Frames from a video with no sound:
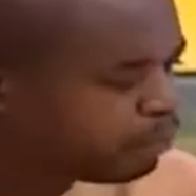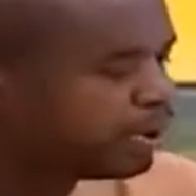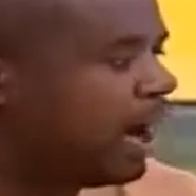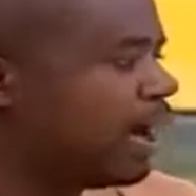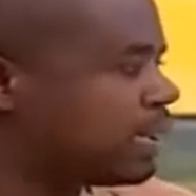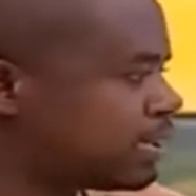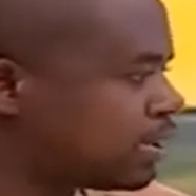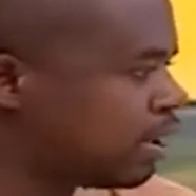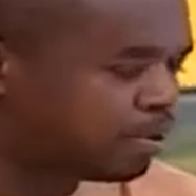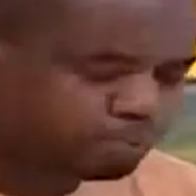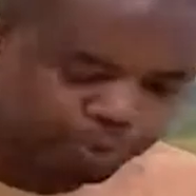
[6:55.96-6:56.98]
us,
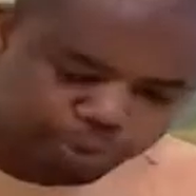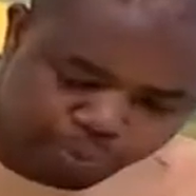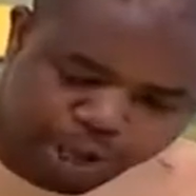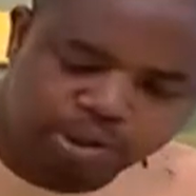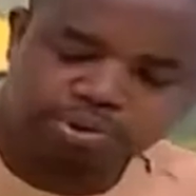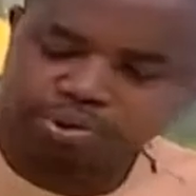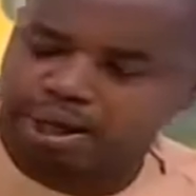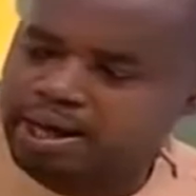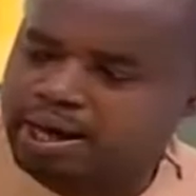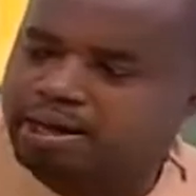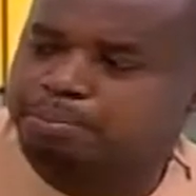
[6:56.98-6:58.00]
we went to the
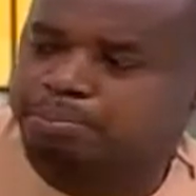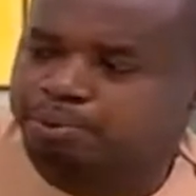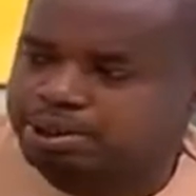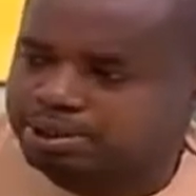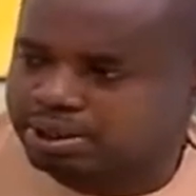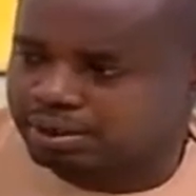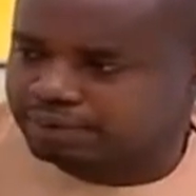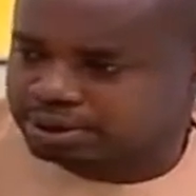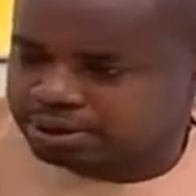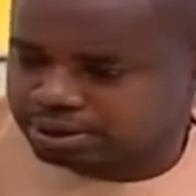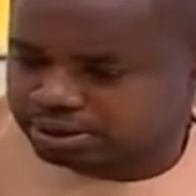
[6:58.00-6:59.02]
Ghana Police
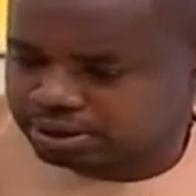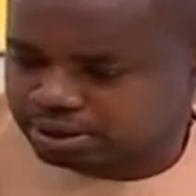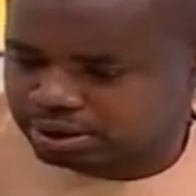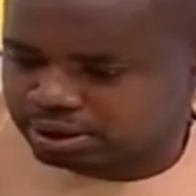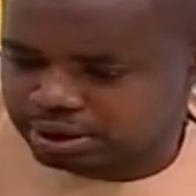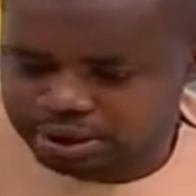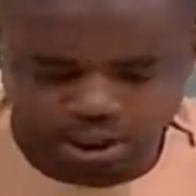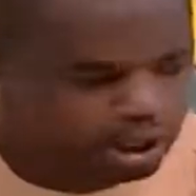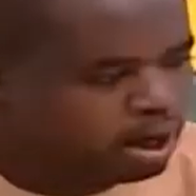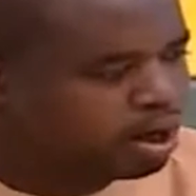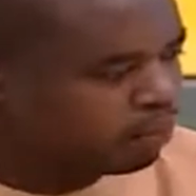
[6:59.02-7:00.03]
Service
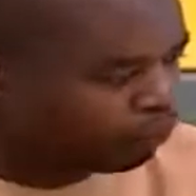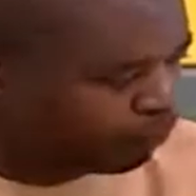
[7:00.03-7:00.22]
we